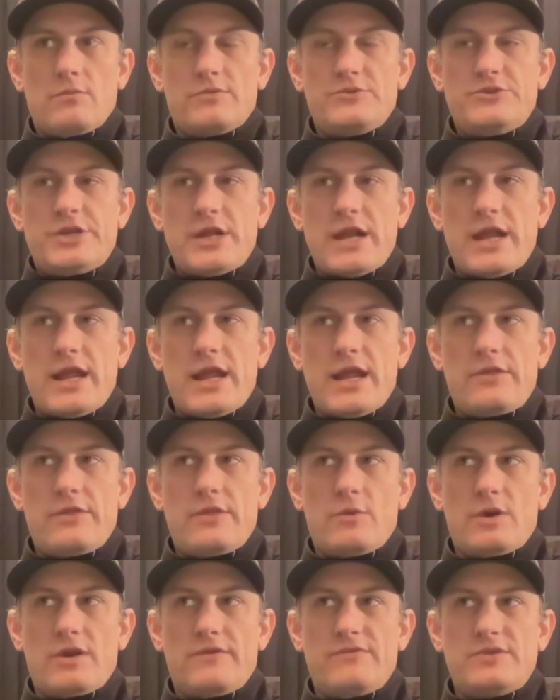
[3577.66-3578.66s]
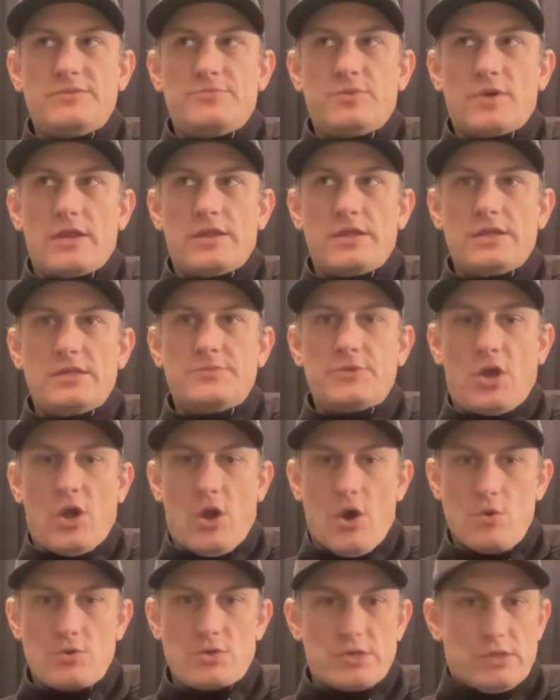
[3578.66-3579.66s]
Jay and one of his brothers
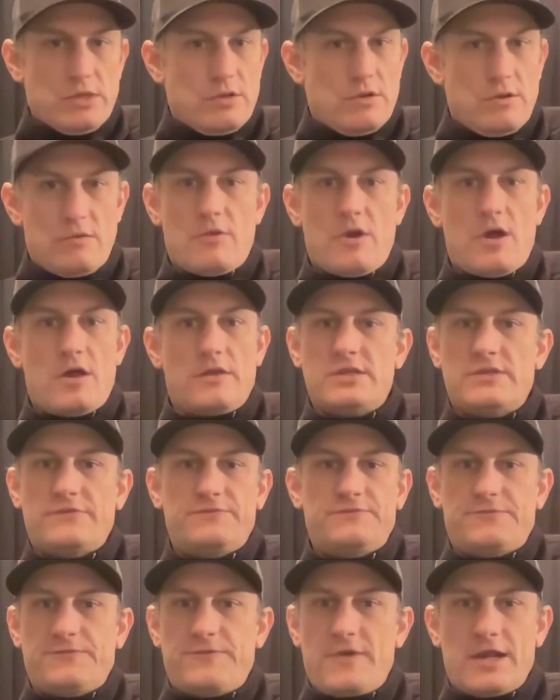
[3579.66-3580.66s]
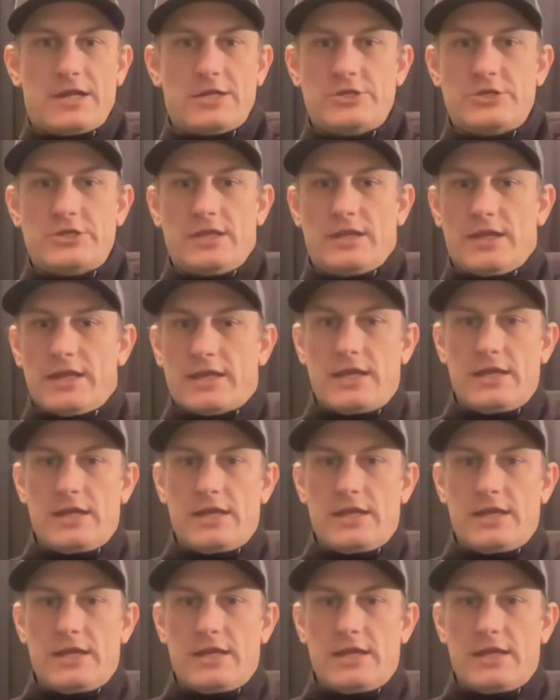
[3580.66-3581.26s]
coached him. All this fucking shit.